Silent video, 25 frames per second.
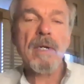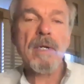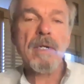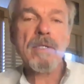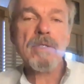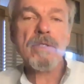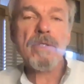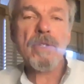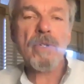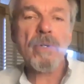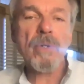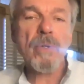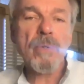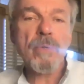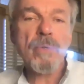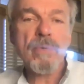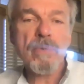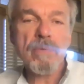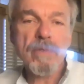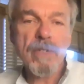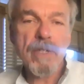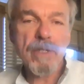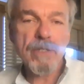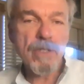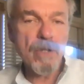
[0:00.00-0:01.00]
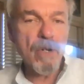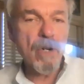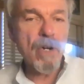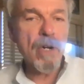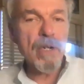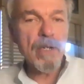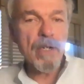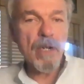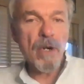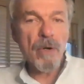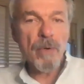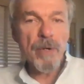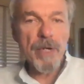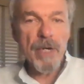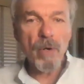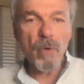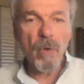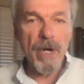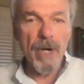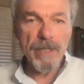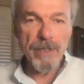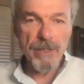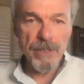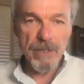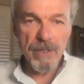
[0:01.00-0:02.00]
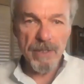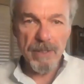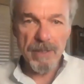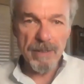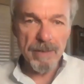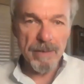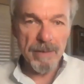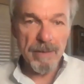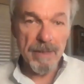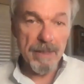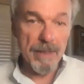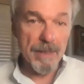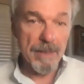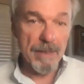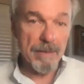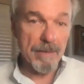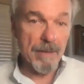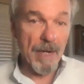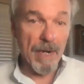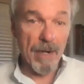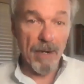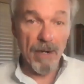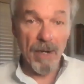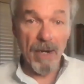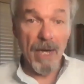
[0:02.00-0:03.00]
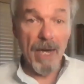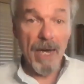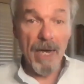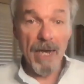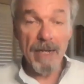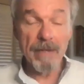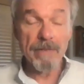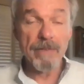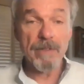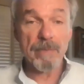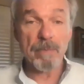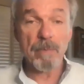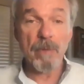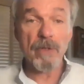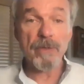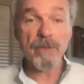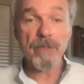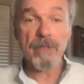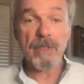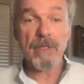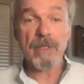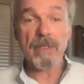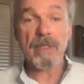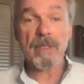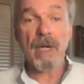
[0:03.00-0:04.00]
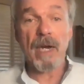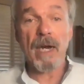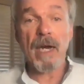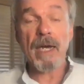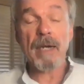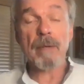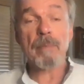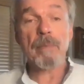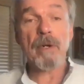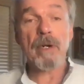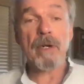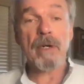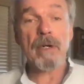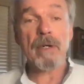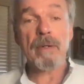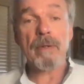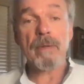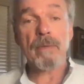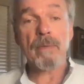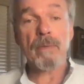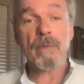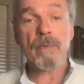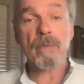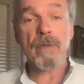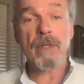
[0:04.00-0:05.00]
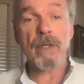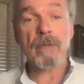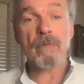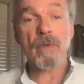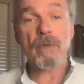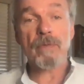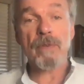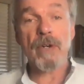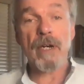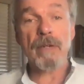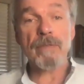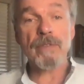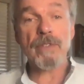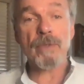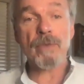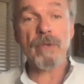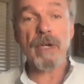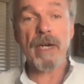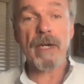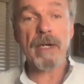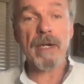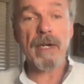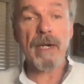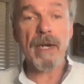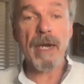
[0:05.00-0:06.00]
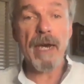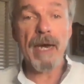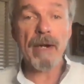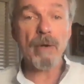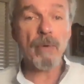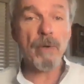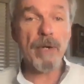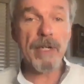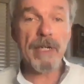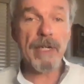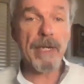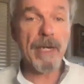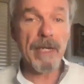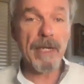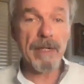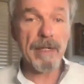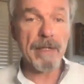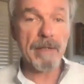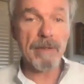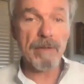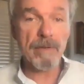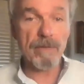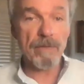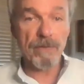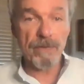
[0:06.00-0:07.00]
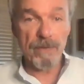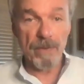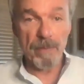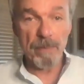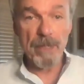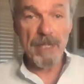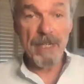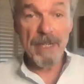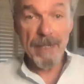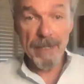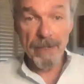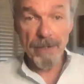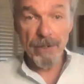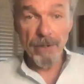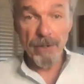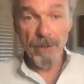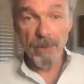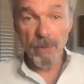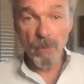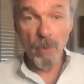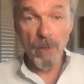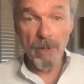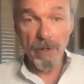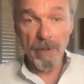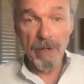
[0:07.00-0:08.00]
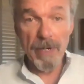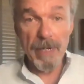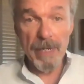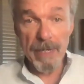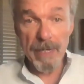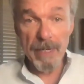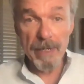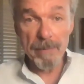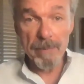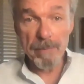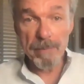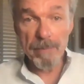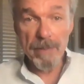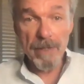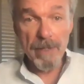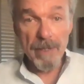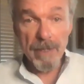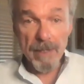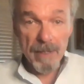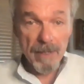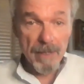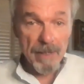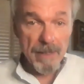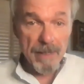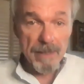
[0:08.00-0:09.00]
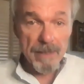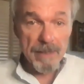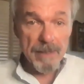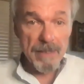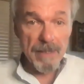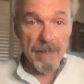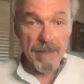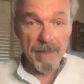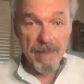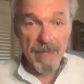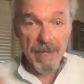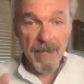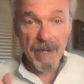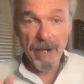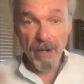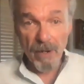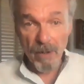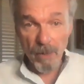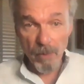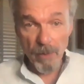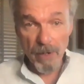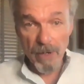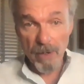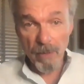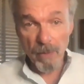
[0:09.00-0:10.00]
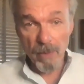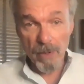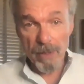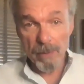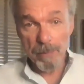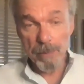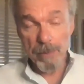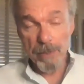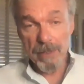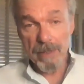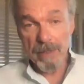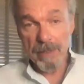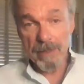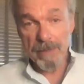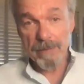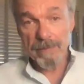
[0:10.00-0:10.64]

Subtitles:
So there's an ongoing question in our lives most of the time that revolves around how do I get from here, where I am, to there, where I want to be?